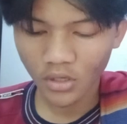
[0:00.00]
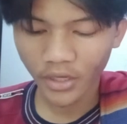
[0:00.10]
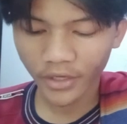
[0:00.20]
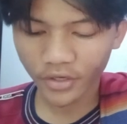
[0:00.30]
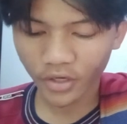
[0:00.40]

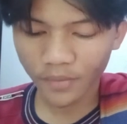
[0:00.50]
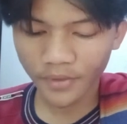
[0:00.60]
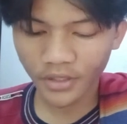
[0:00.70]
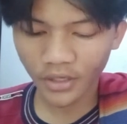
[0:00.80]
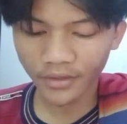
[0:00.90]

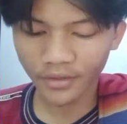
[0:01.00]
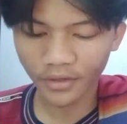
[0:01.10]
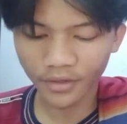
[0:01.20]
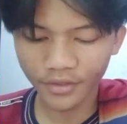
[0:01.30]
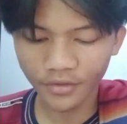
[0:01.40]
Economic
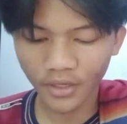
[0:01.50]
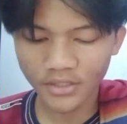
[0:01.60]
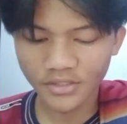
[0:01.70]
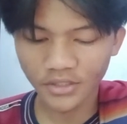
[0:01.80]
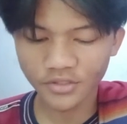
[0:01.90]
calendar. The
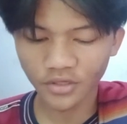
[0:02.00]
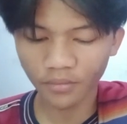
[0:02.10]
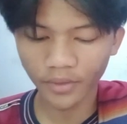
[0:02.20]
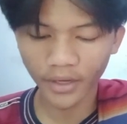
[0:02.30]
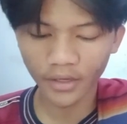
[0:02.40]
US
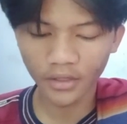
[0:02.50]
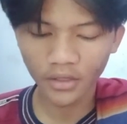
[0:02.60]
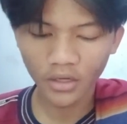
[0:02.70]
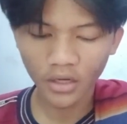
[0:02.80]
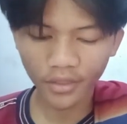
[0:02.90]
Central Bank
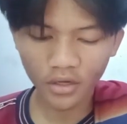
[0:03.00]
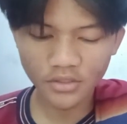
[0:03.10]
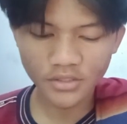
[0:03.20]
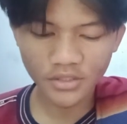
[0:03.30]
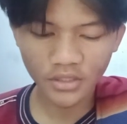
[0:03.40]

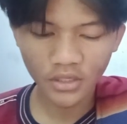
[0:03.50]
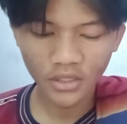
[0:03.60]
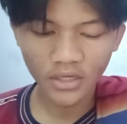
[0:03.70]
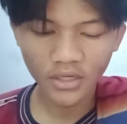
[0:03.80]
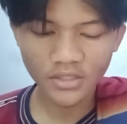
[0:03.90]
announced
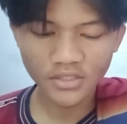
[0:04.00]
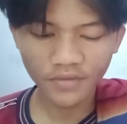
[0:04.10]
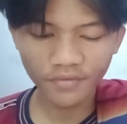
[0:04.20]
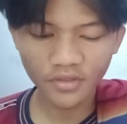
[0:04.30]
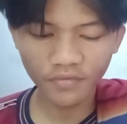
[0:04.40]
a
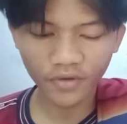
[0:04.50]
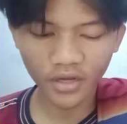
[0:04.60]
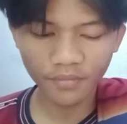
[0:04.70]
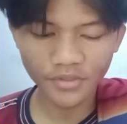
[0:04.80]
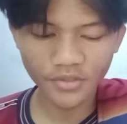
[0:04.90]

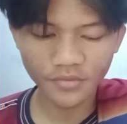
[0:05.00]
75 basis